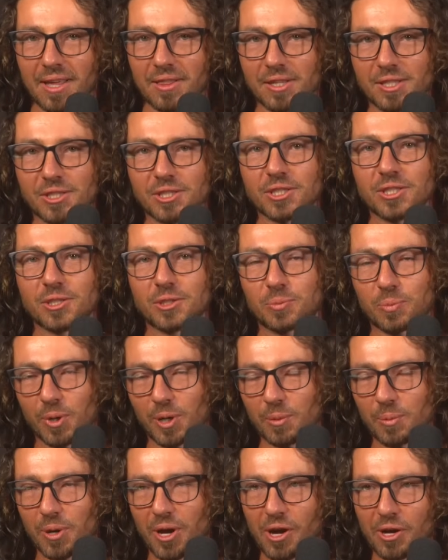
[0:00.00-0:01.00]
And this is
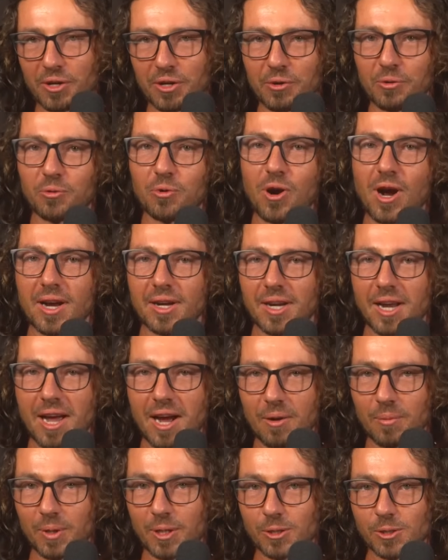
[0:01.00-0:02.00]
pretty pertinent right
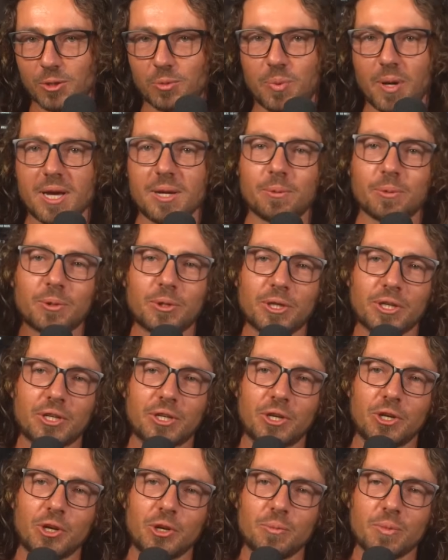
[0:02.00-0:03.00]
now because people are
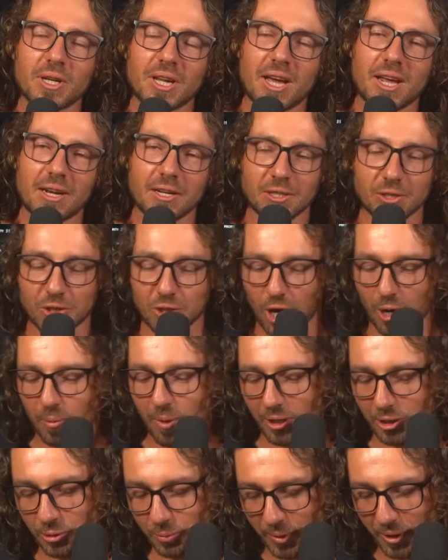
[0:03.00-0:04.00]
accumulating so
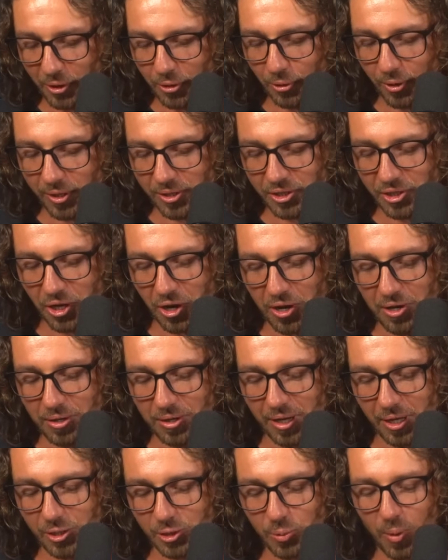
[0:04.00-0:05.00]
much Bitcoin. So
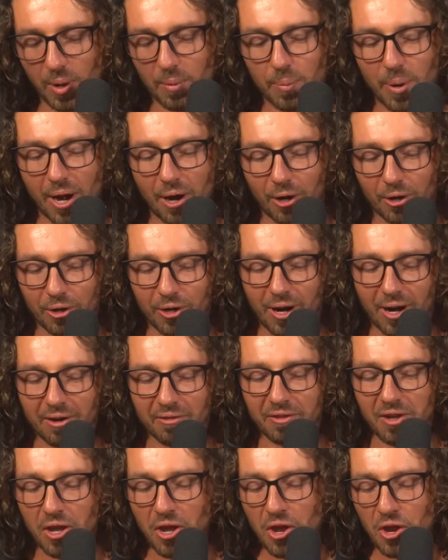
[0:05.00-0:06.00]
it's one
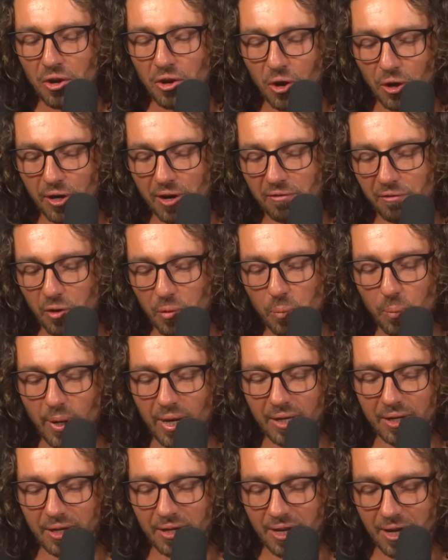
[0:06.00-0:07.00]
paragraph. Not every
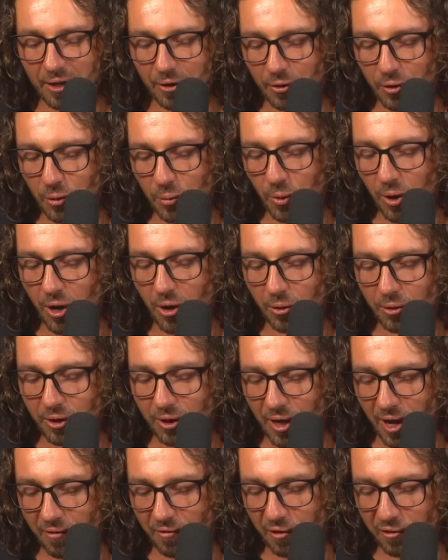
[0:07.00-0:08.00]
millionaire in the world
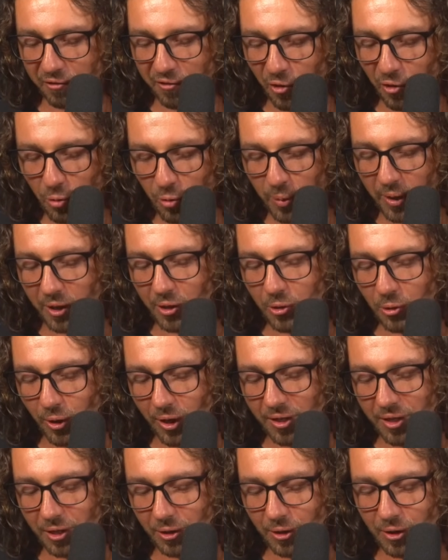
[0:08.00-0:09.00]
can have a full
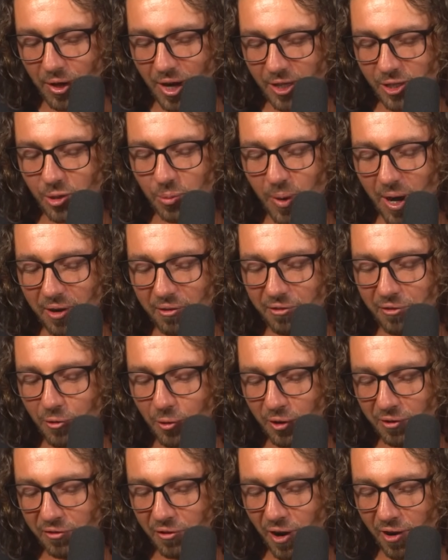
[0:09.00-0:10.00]
Bitcoin. There are an estimated
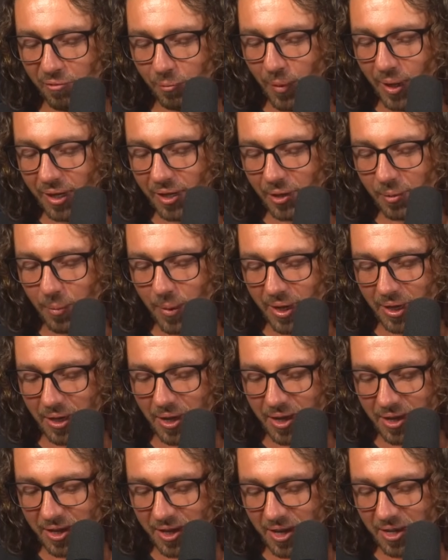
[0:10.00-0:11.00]
45 million
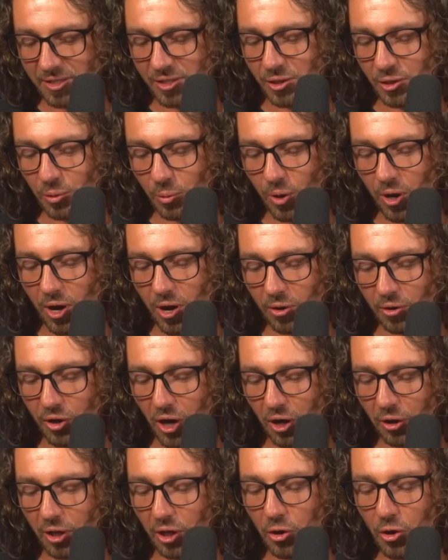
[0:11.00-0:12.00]
millionaires in the world and
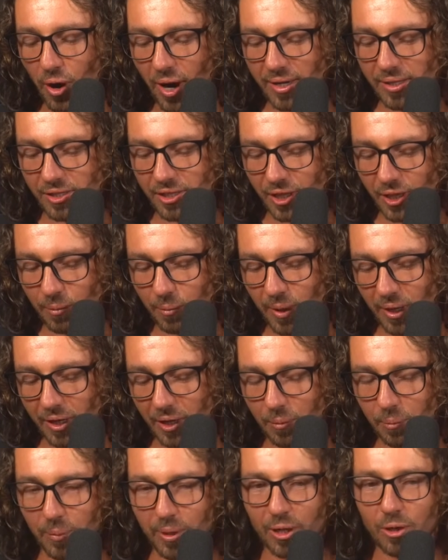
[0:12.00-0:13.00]
only 19
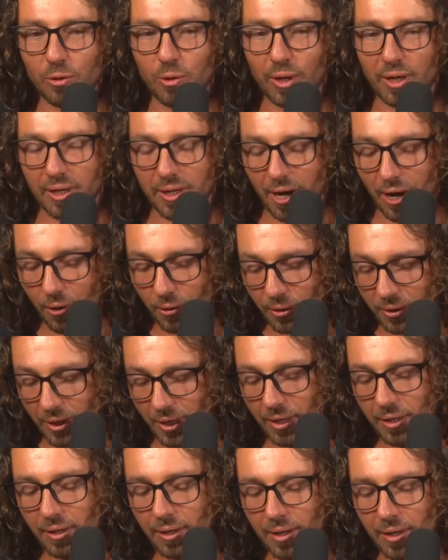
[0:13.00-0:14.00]
million Bitcoin
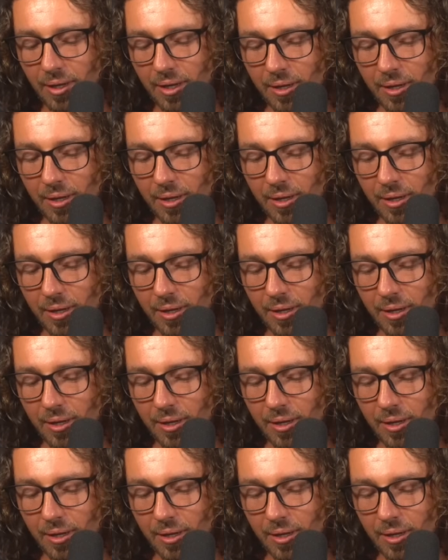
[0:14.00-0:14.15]
currently.